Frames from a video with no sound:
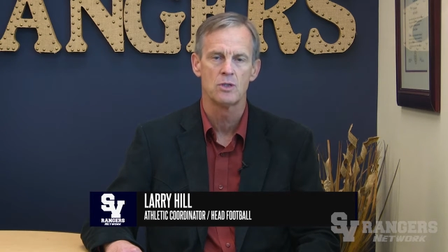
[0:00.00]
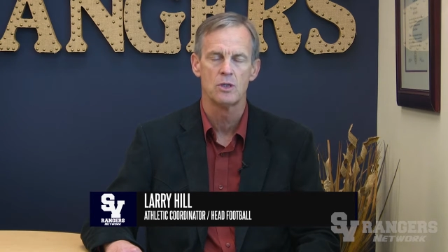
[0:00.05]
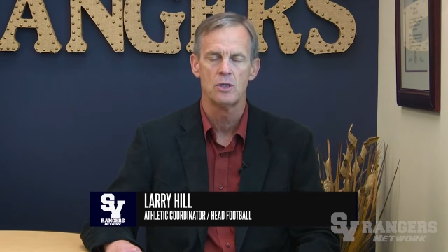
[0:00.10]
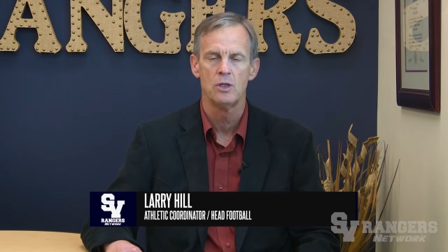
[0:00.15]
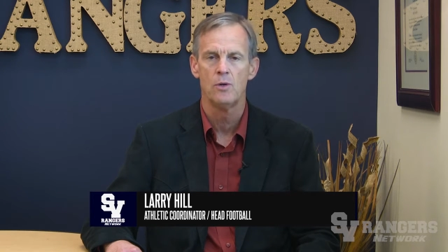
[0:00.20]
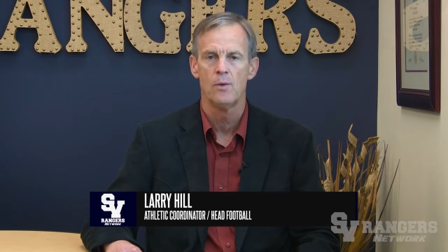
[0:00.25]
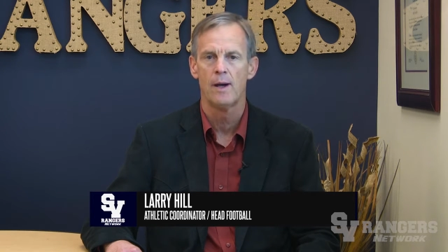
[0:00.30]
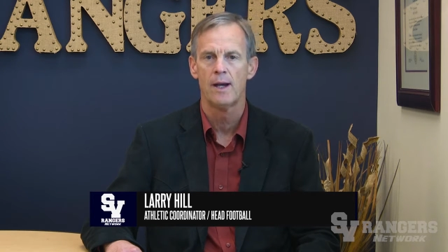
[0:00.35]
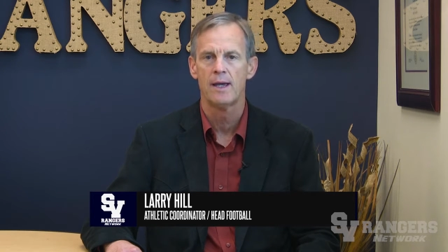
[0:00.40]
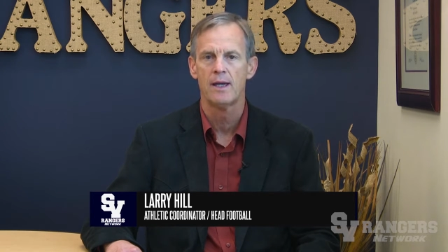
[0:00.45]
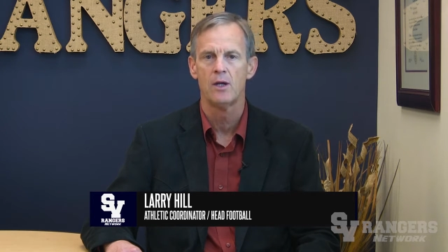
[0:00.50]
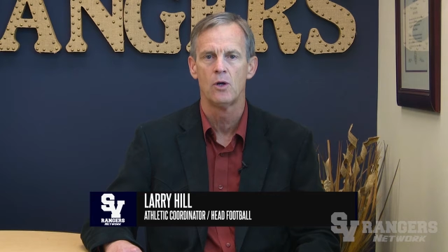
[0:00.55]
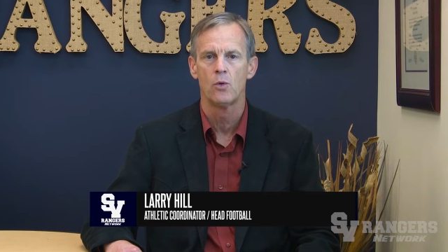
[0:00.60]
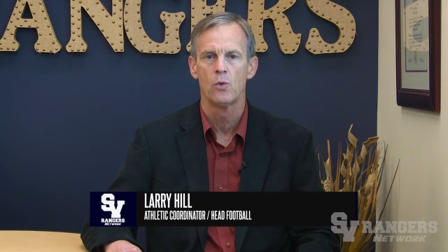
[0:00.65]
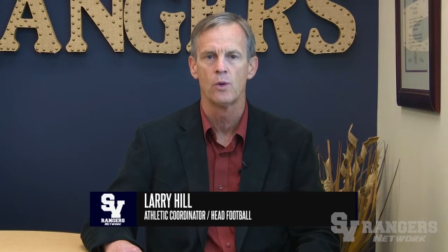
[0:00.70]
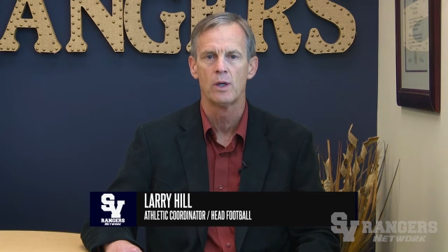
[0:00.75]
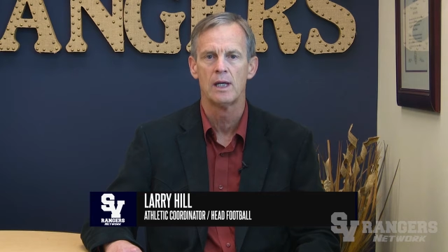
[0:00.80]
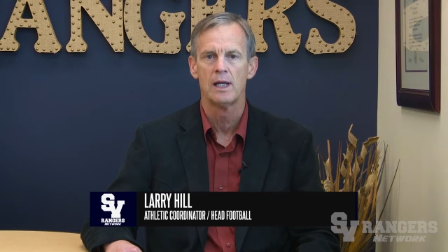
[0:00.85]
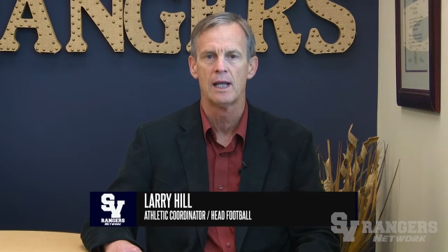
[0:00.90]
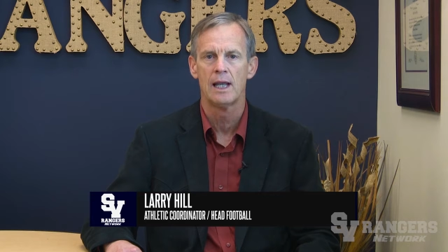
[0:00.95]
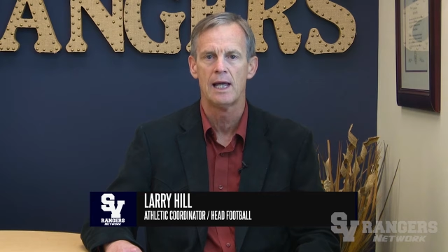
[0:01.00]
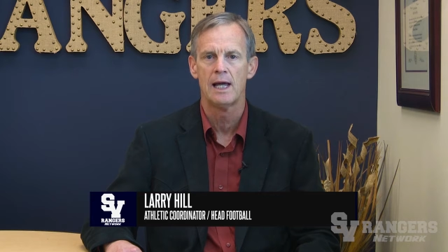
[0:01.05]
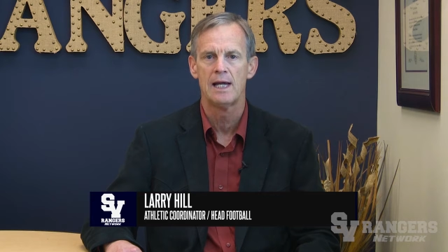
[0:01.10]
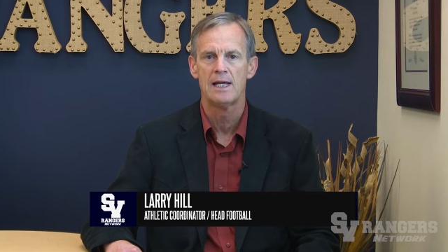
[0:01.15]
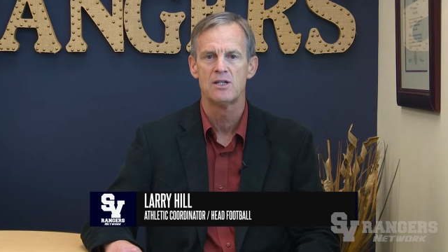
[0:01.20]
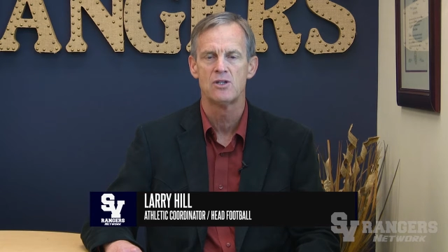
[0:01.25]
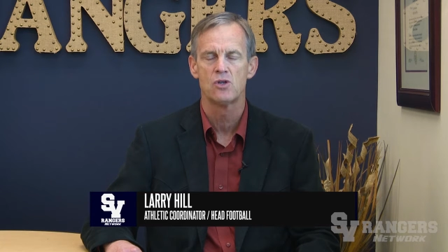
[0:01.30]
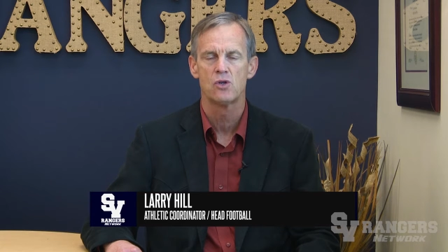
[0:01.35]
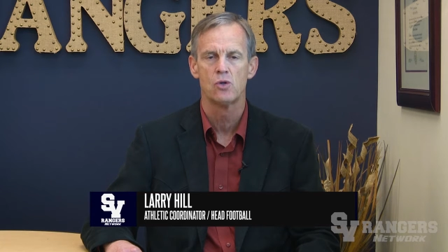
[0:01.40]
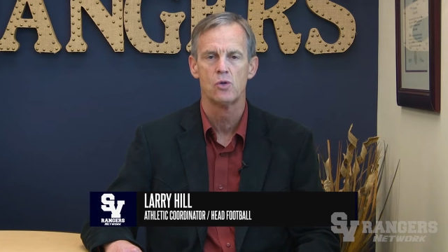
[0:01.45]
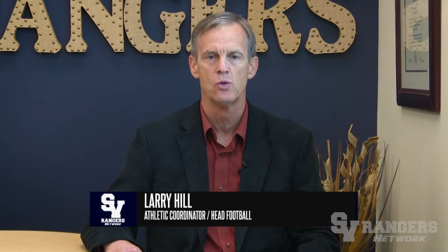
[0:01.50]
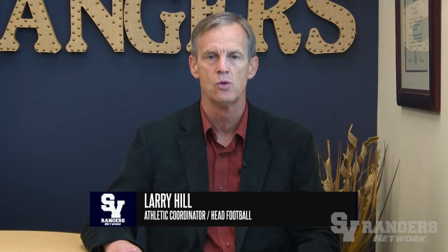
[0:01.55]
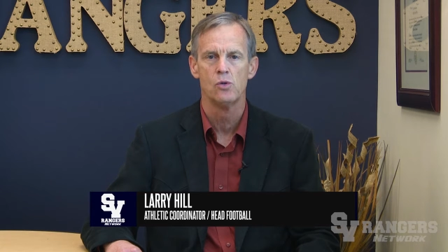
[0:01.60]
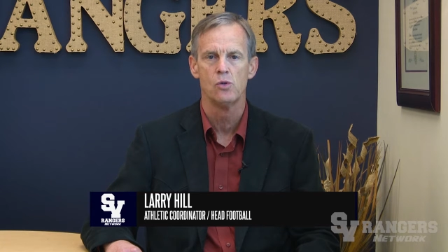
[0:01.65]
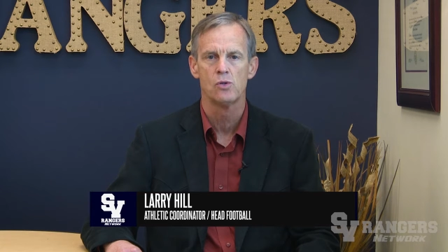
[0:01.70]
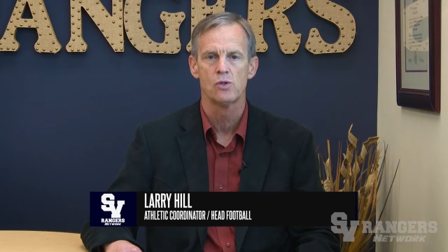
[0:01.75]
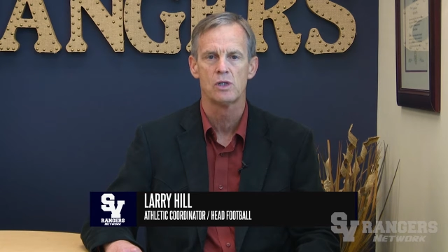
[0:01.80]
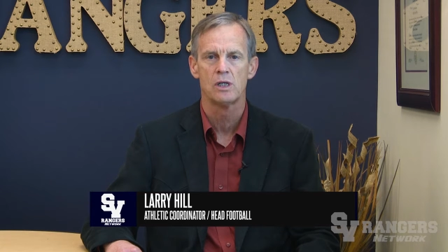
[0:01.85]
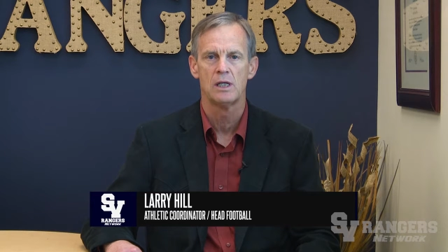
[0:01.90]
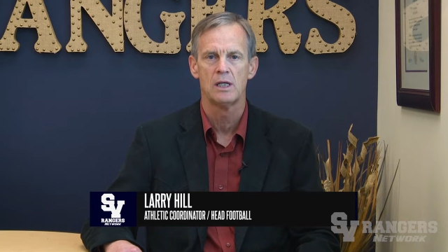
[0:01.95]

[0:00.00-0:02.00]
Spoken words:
the UIL realigns schools